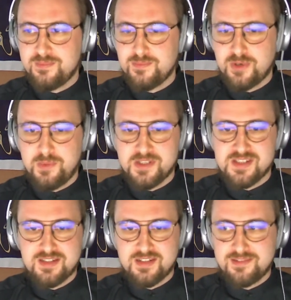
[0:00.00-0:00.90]

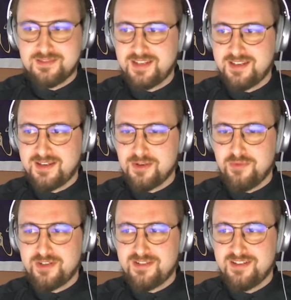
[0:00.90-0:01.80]
robots start taking
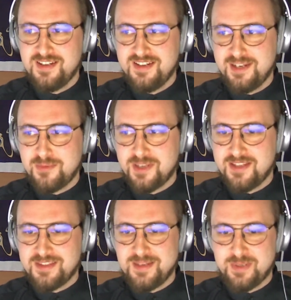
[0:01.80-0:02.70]
over and we
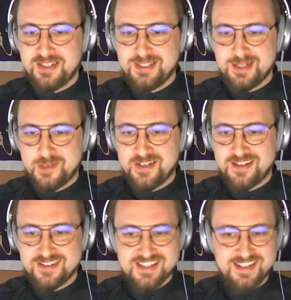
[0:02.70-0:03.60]
end up in a
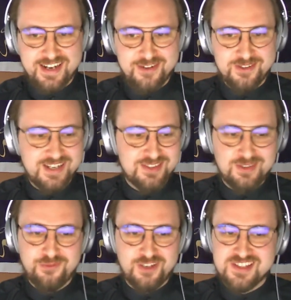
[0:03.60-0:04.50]
Terminator scenario, I
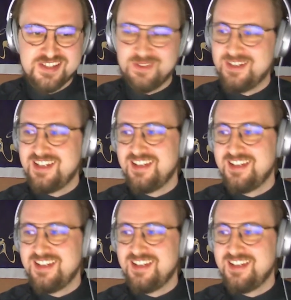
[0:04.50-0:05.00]
don't think so.